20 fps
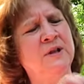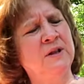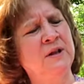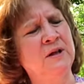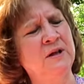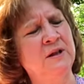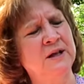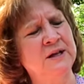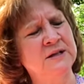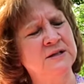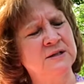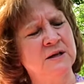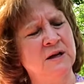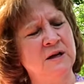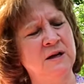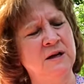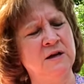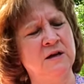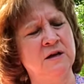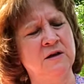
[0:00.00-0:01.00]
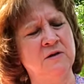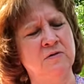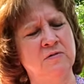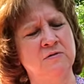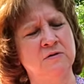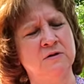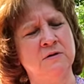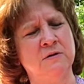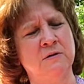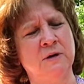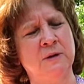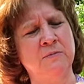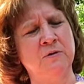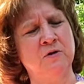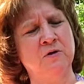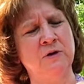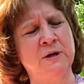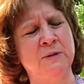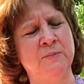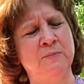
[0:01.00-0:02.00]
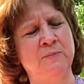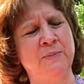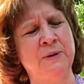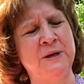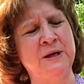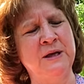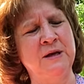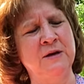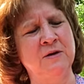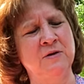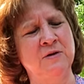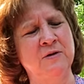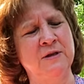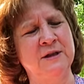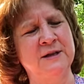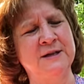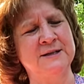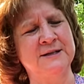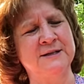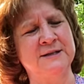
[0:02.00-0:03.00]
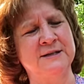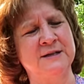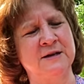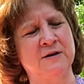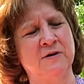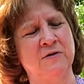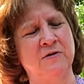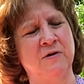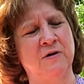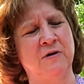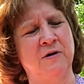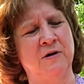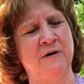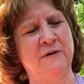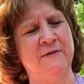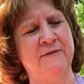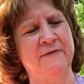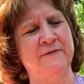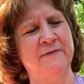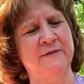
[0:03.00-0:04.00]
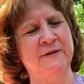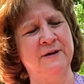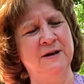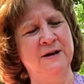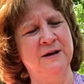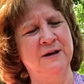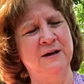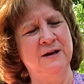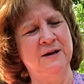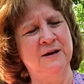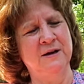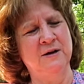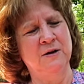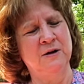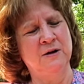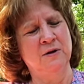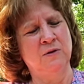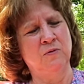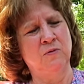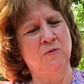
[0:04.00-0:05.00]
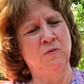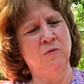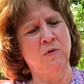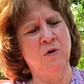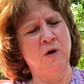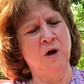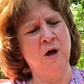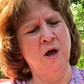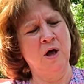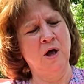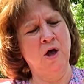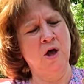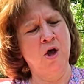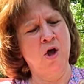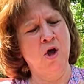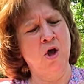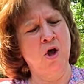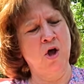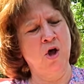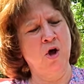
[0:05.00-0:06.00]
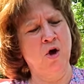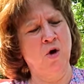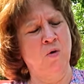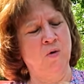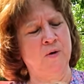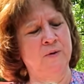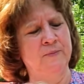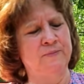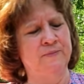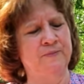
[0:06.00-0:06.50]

I think that's kind of cute. So I'm going to peel this sticker off. Whoa!